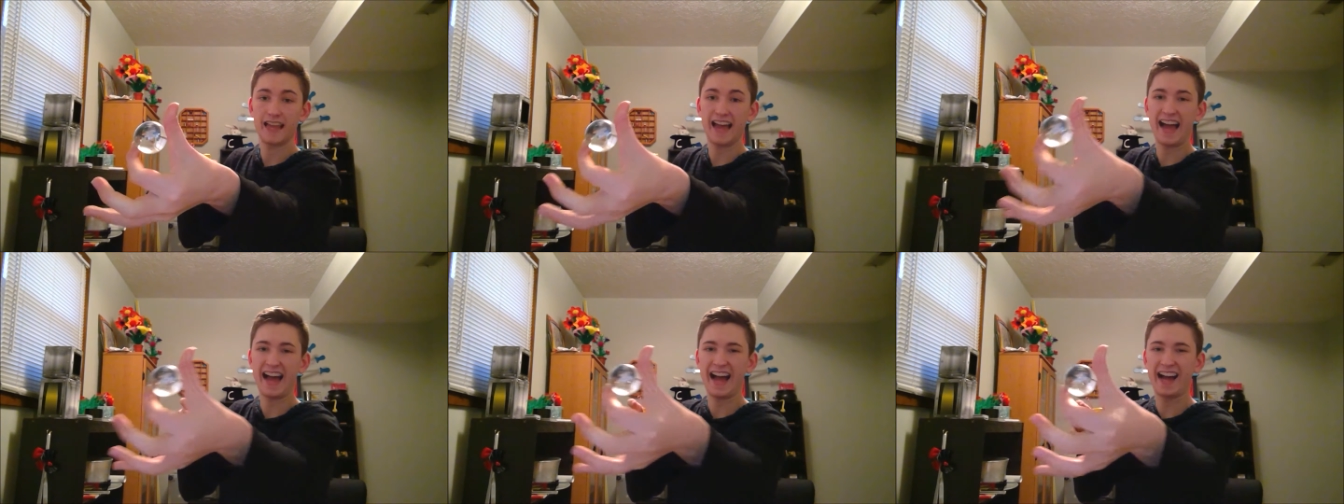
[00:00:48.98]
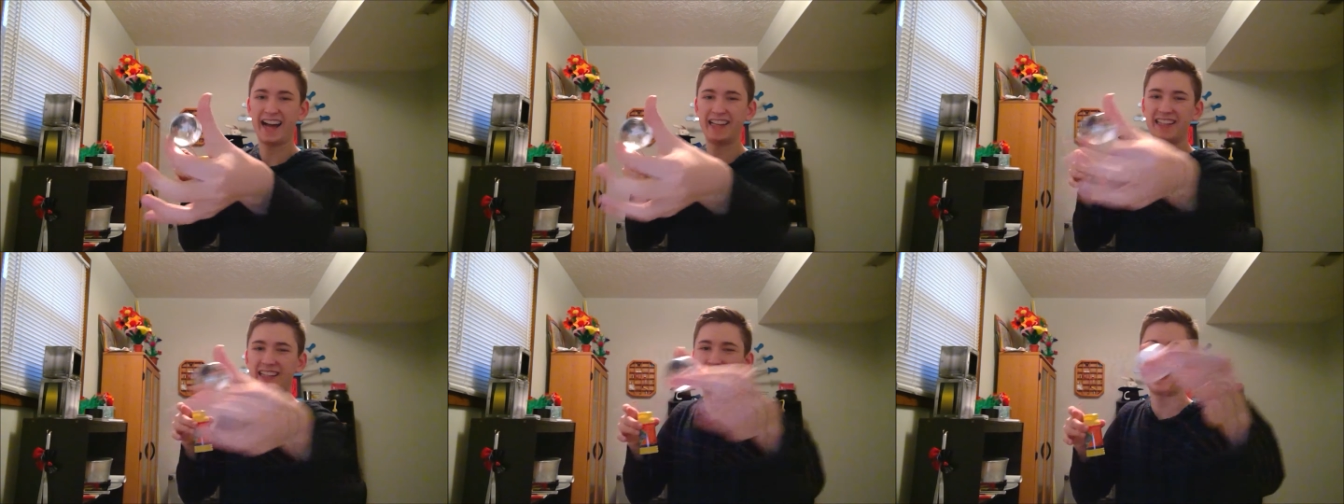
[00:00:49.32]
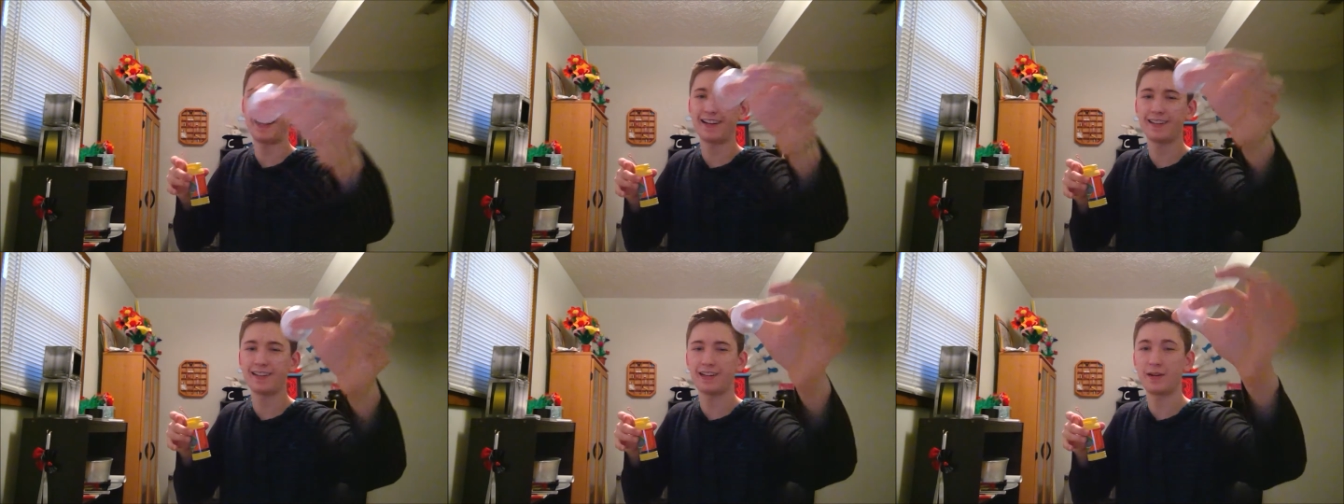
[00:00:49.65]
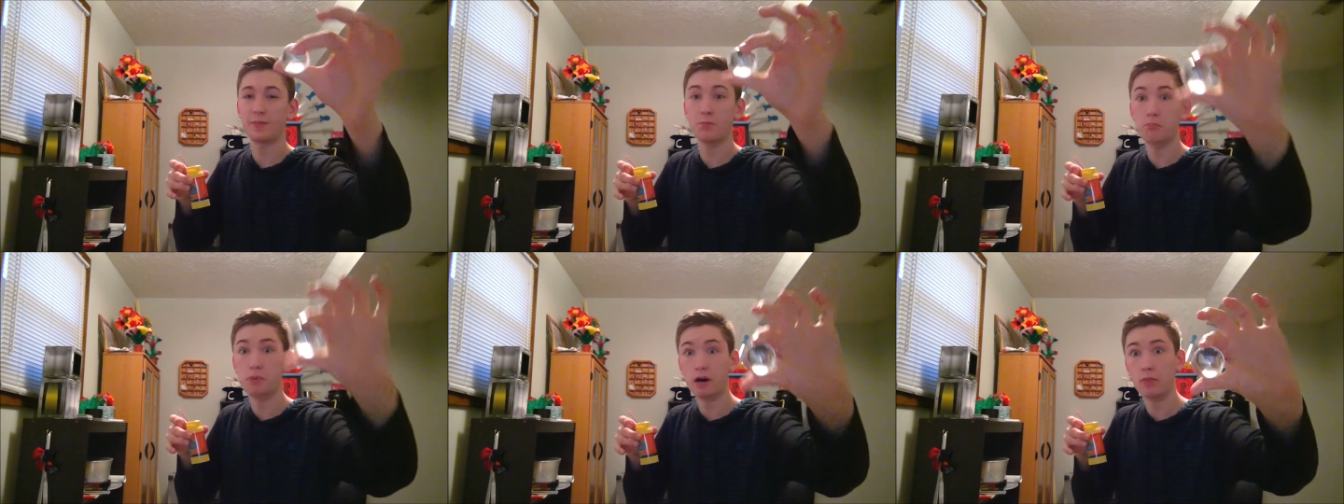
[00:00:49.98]
I ah, caught
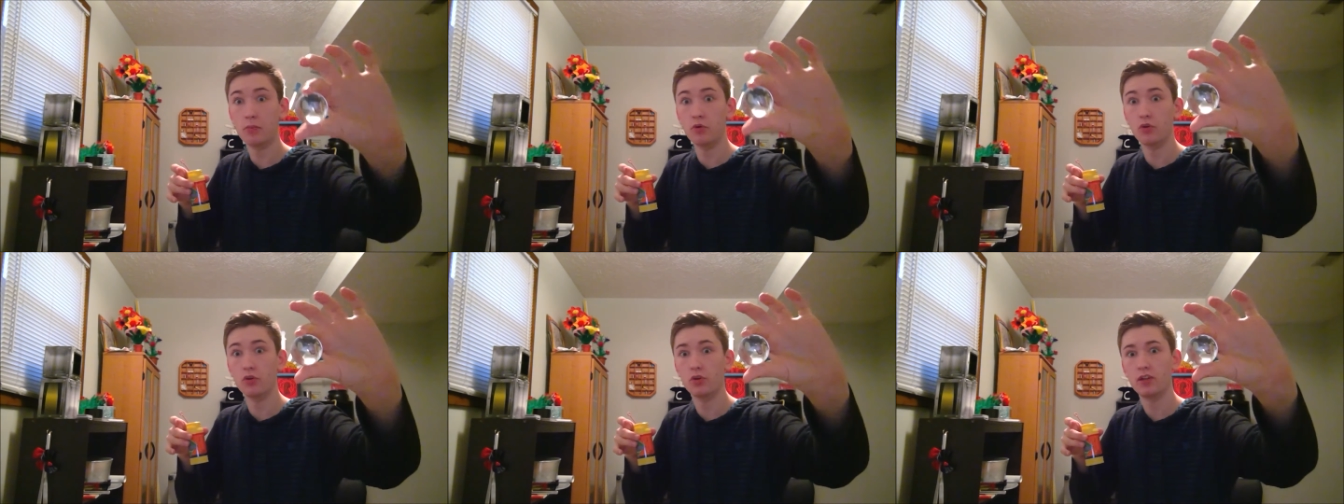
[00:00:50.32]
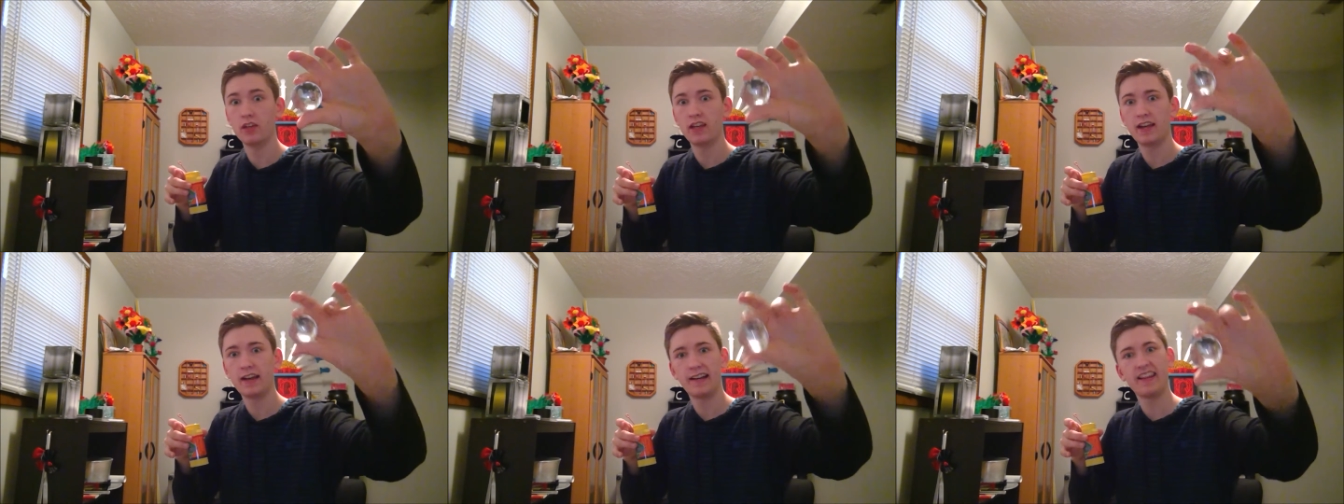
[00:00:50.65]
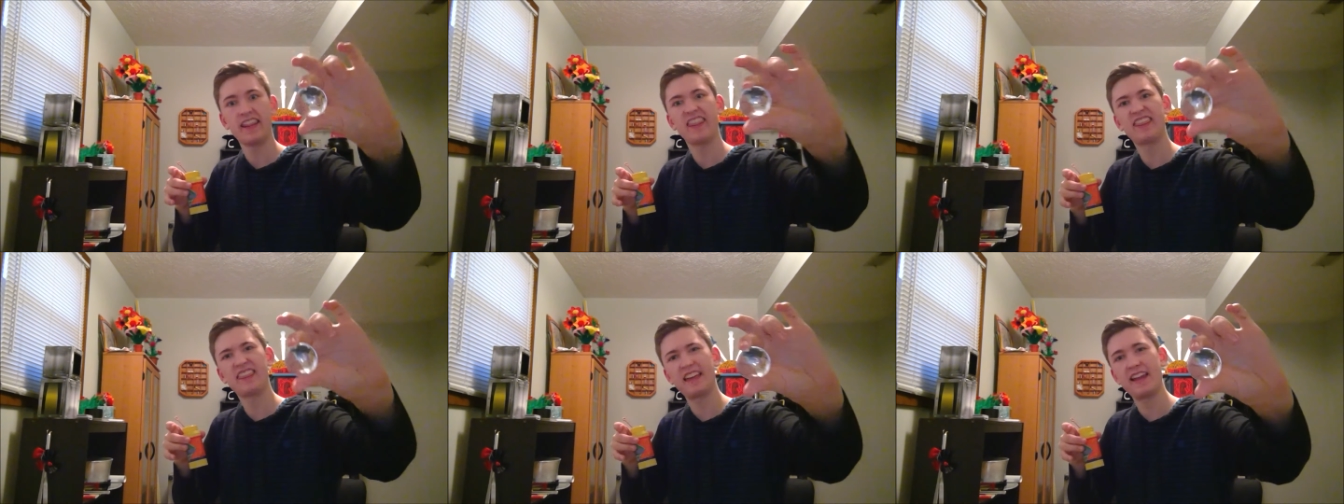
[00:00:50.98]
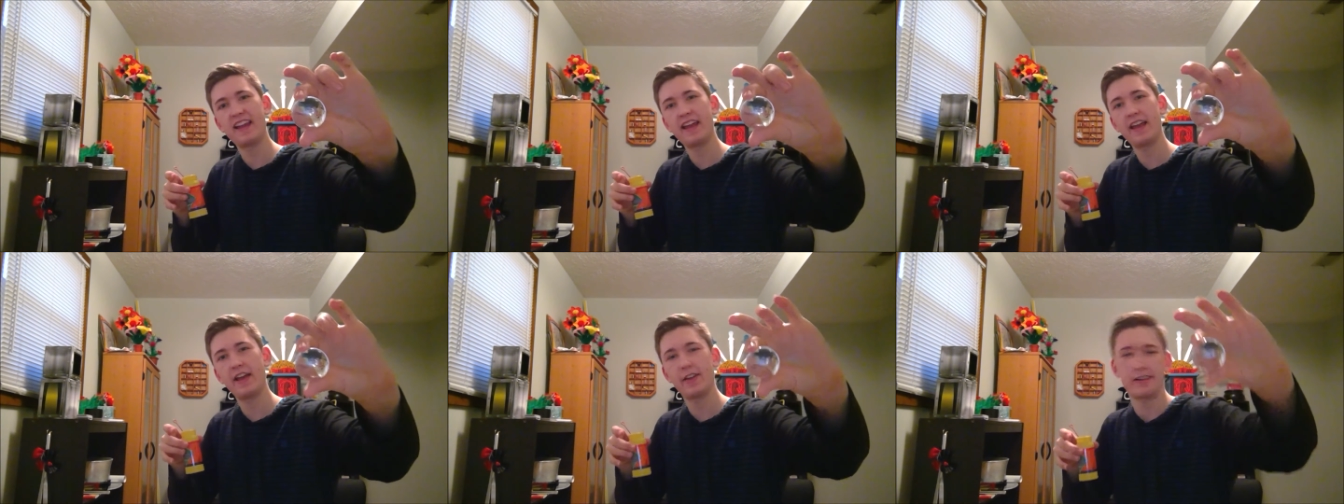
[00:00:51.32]
a bubble out of
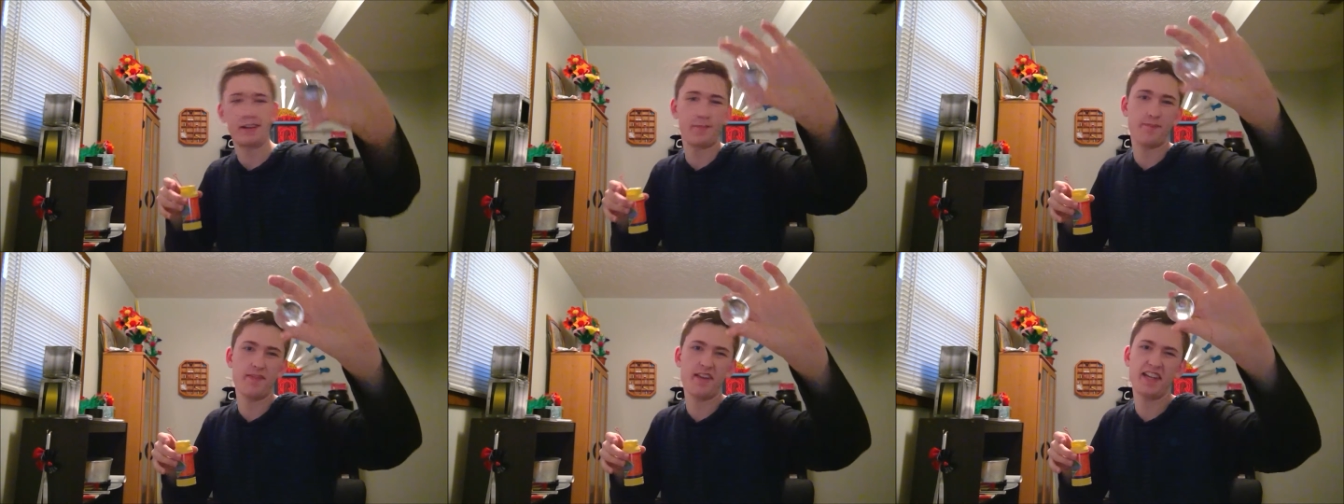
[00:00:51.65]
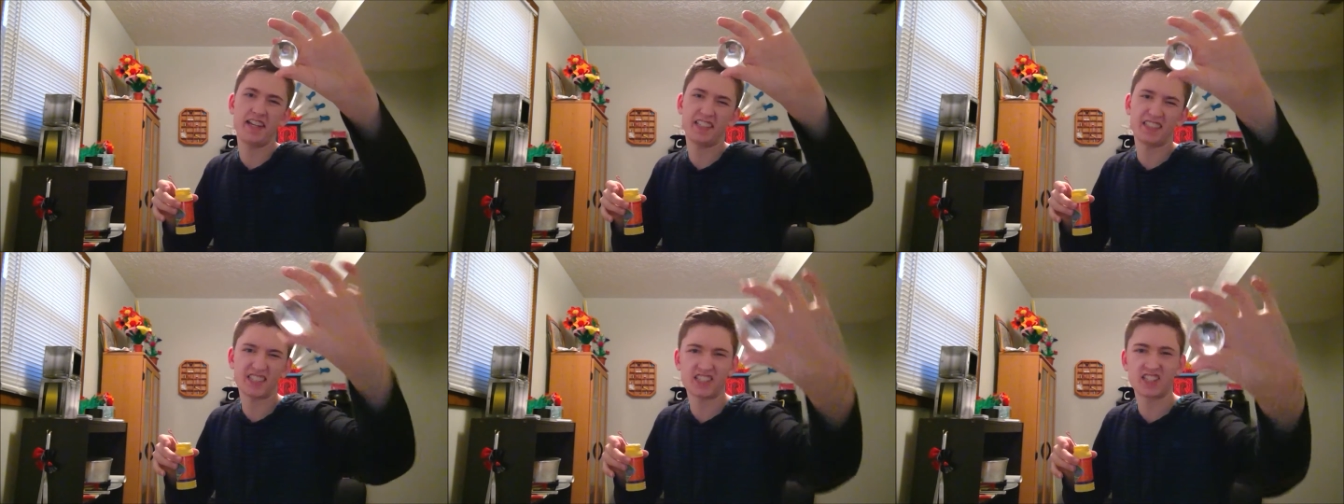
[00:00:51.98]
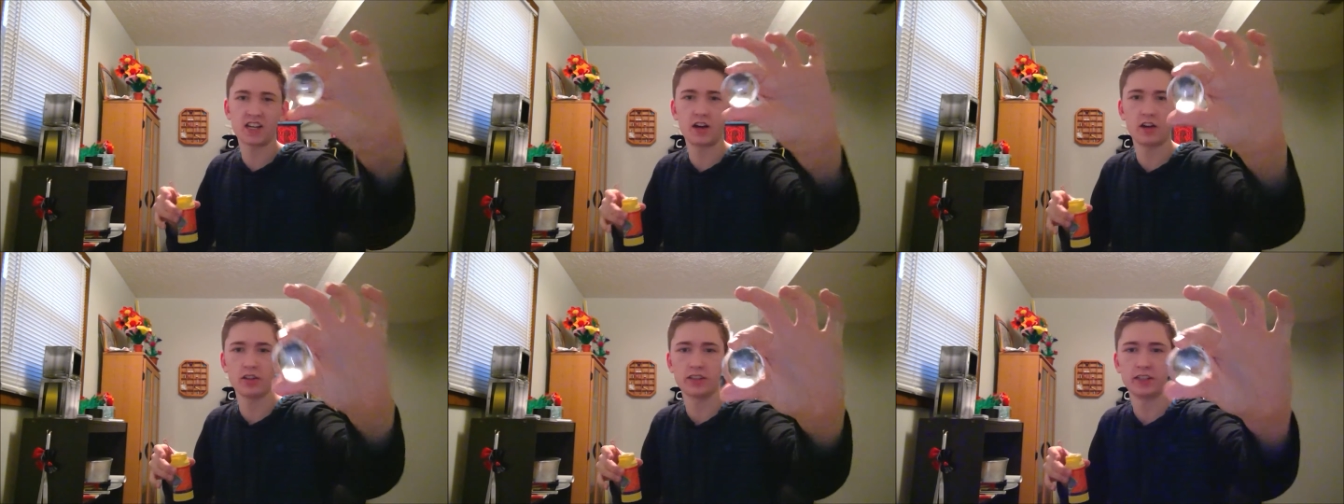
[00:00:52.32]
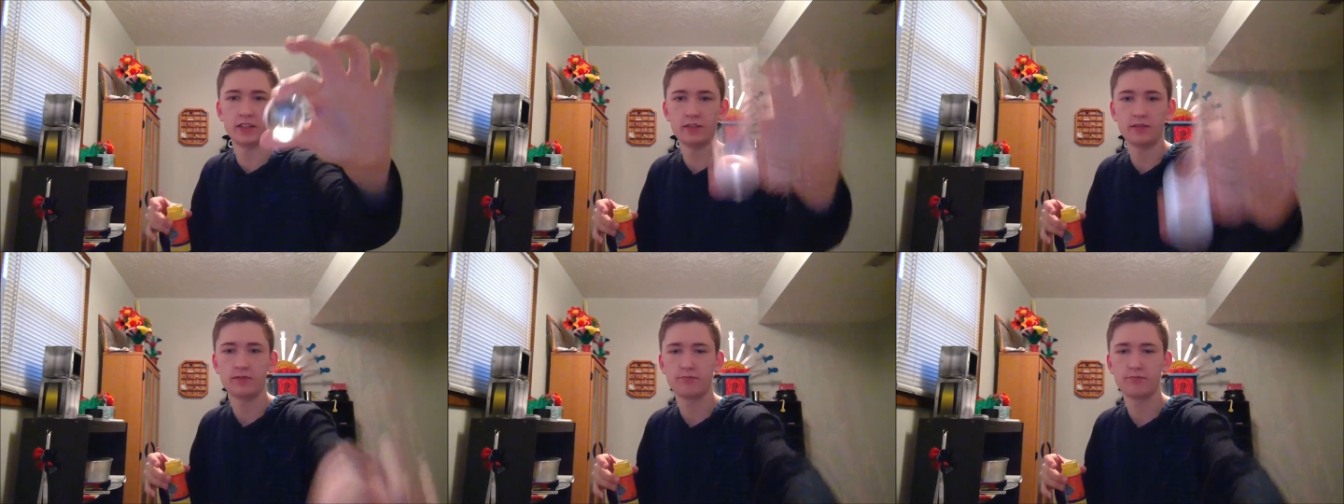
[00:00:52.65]
thin air and a man solid.